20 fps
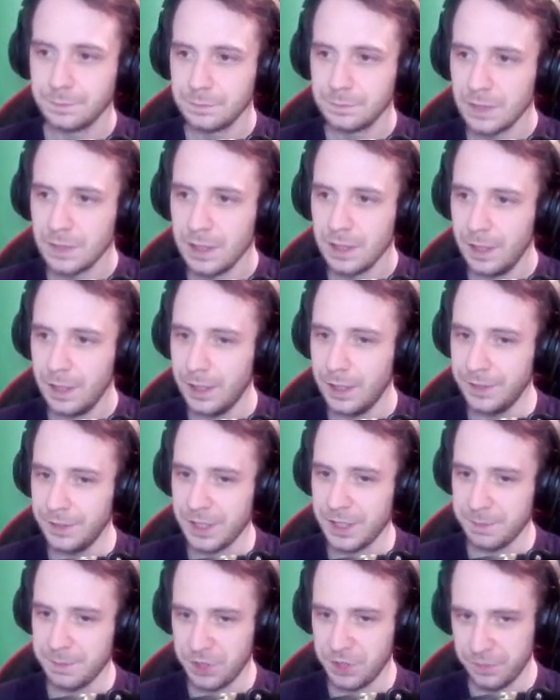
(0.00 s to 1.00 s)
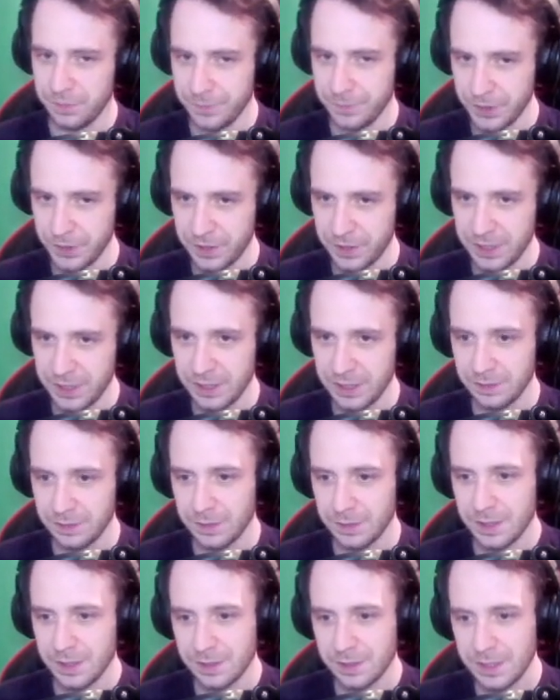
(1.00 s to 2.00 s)
and that's mission 13.
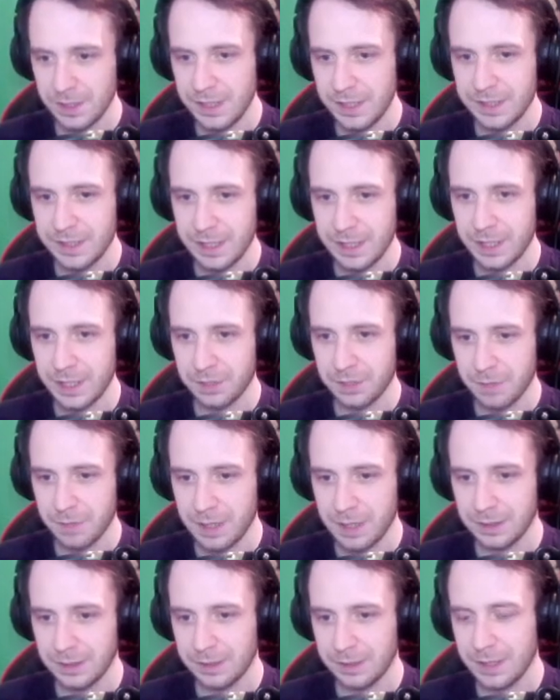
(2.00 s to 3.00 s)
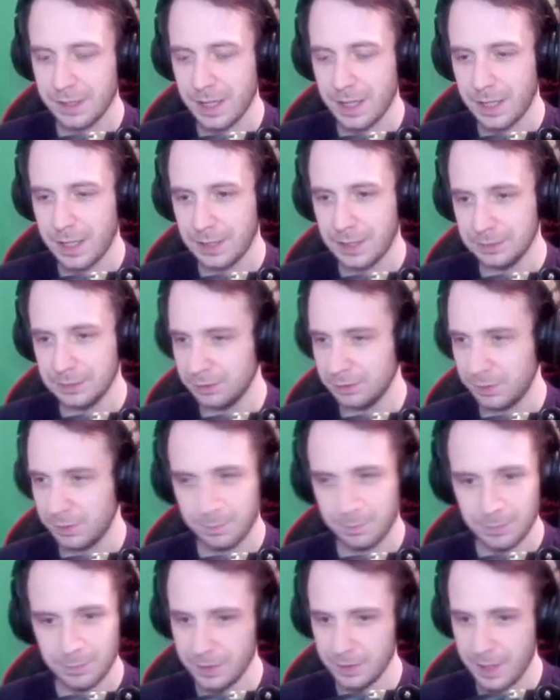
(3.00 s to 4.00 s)
Easy S rank, and
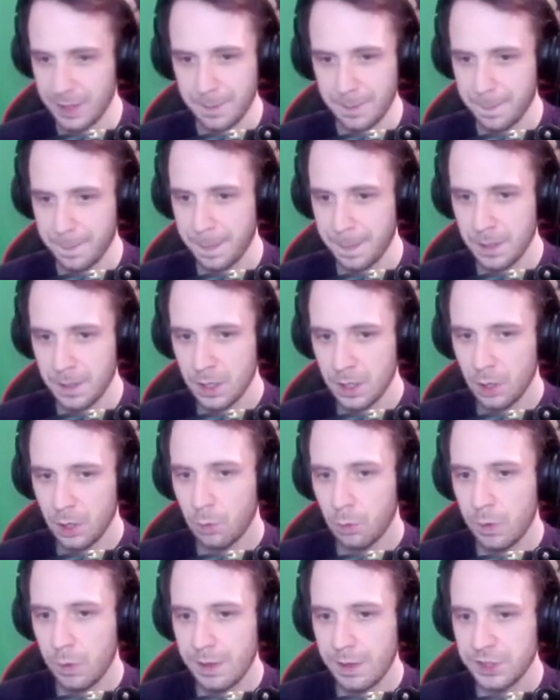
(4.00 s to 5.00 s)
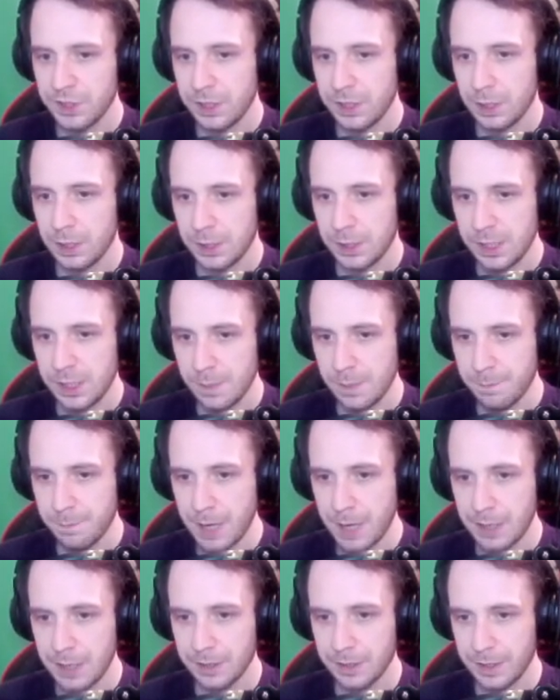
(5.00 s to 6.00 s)
yeah. We're actually going to turn back on
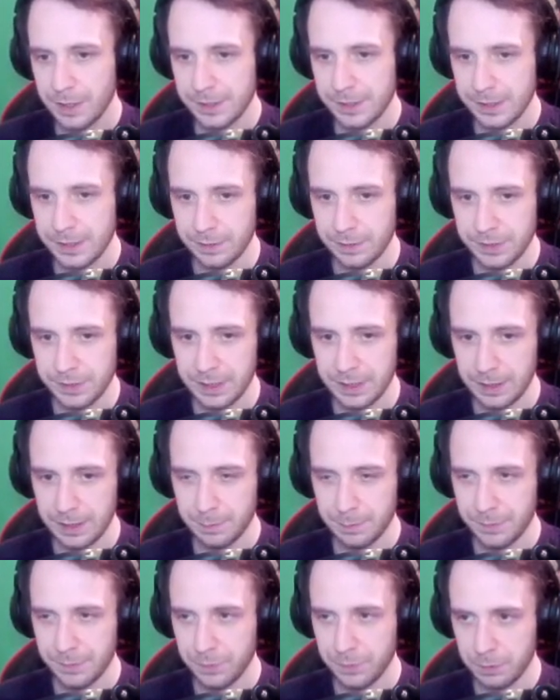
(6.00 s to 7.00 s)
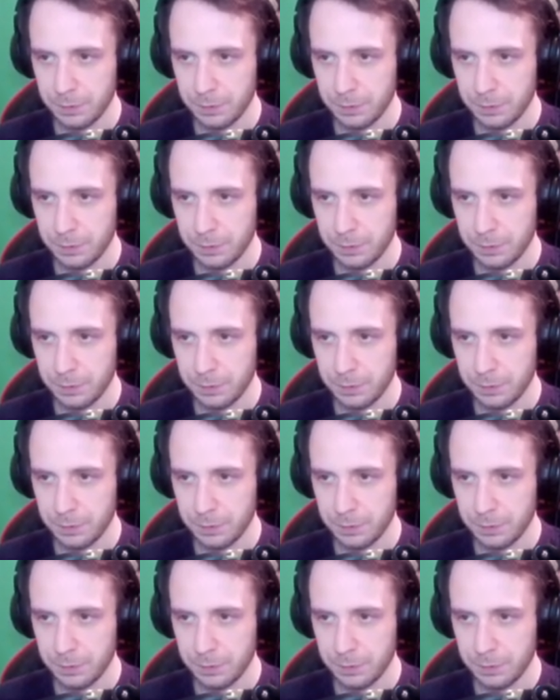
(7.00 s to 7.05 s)
ourselves here before we go